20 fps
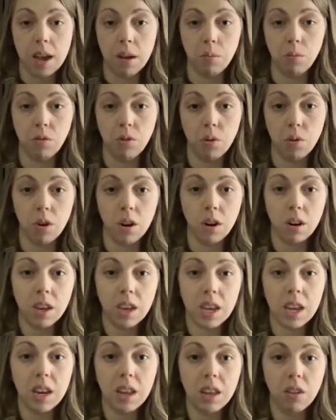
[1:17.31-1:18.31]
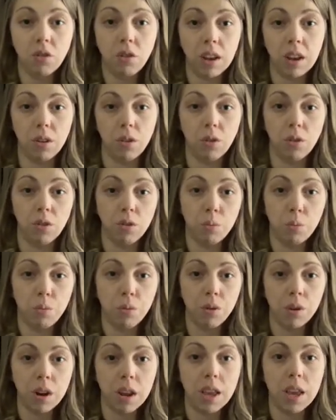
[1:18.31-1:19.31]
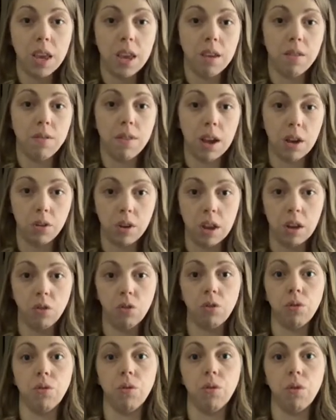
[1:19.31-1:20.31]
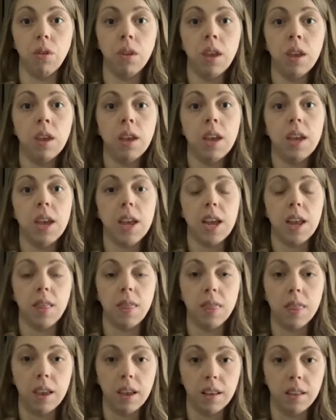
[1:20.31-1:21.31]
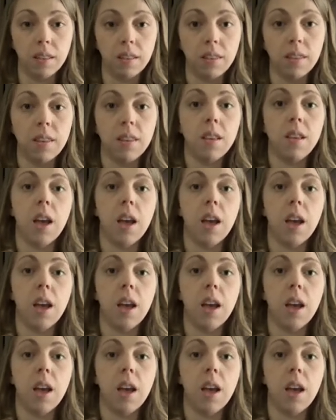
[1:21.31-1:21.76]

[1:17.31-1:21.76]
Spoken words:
So our kidney channel is pretty foundational in things